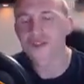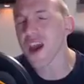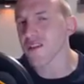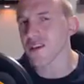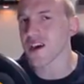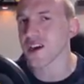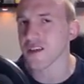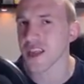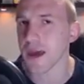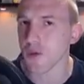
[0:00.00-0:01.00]
fares
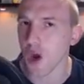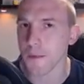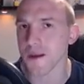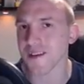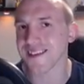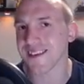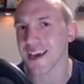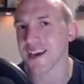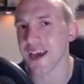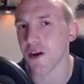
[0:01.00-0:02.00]
against them goblins.
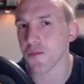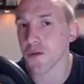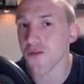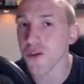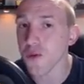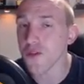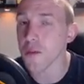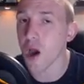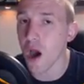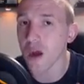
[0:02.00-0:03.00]
Take it out, but a few of
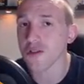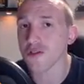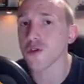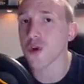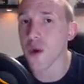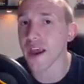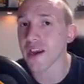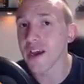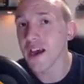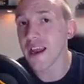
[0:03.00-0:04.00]
them are too
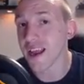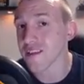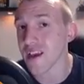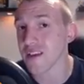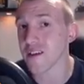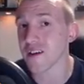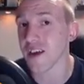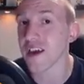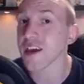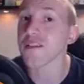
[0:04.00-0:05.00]
quick. Let's test it
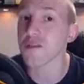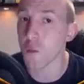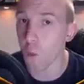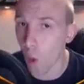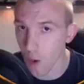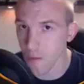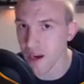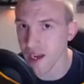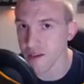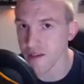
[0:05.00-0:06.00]
against wall
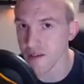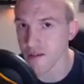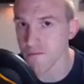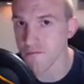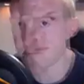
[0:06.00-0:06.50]
breakers.